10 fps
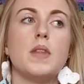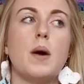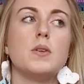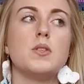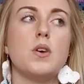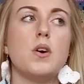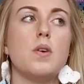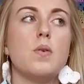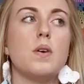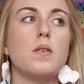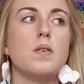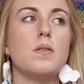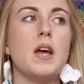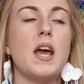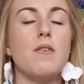there was no
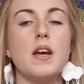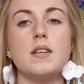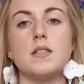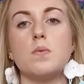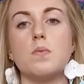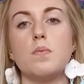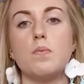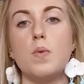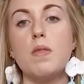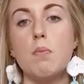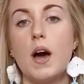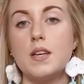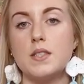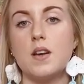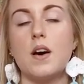earrings with
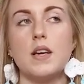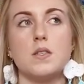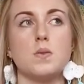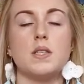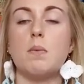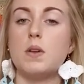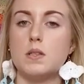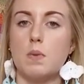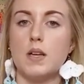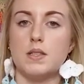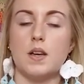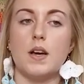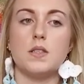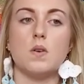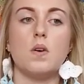my designs or similar to my
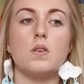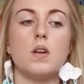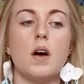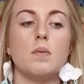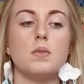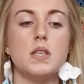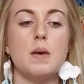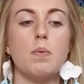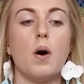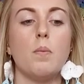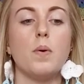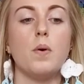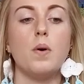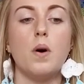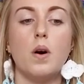designs on um, Depop
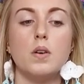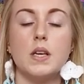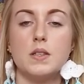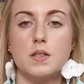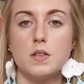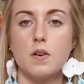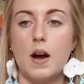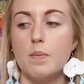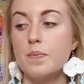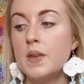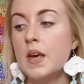or on Instagram.